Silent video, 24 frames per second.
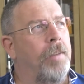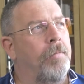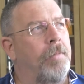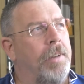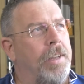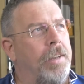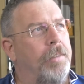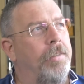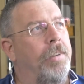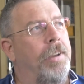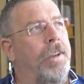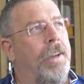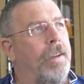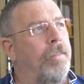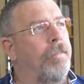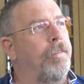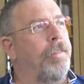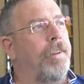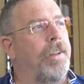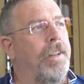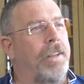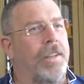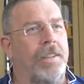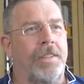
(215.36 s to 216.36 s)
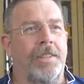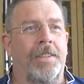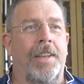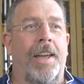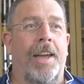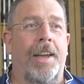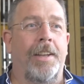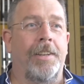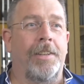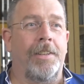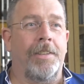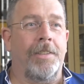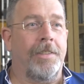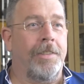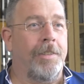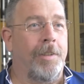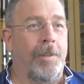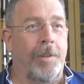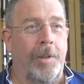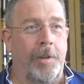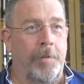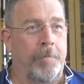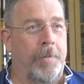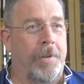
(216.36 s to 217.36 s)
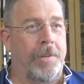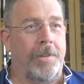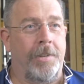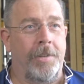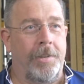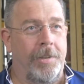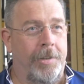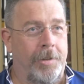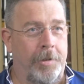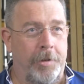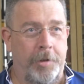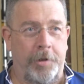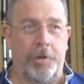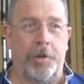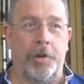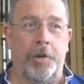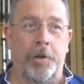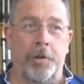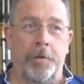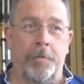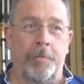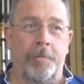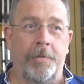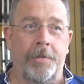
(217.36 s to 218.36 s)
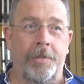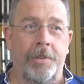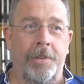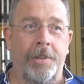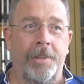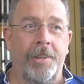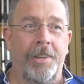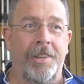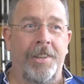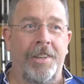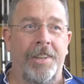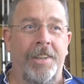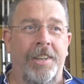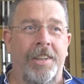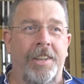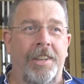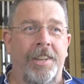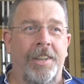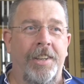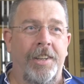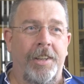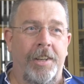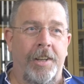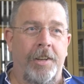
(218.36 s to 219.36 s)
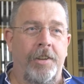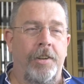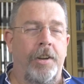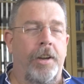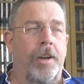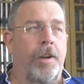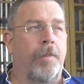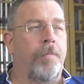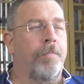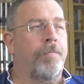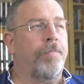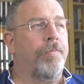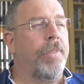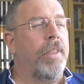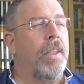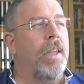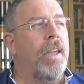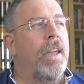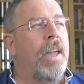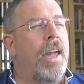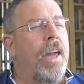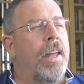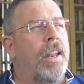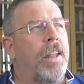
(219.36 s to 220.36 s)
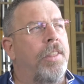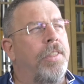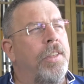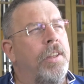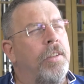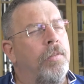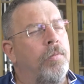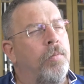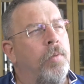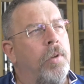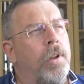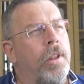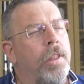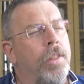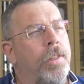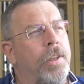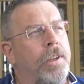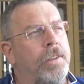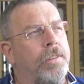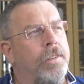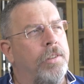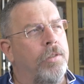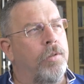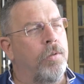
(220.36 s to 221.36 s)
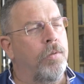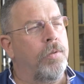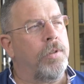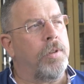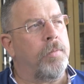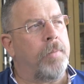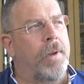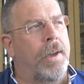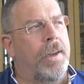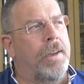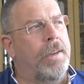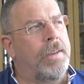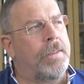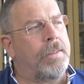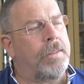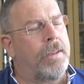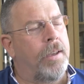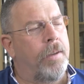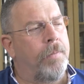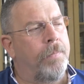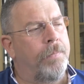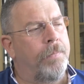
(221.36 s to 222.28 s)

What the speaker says: leaving and feeling sad is as best as you can do. You know, and I think one of the things it talks about is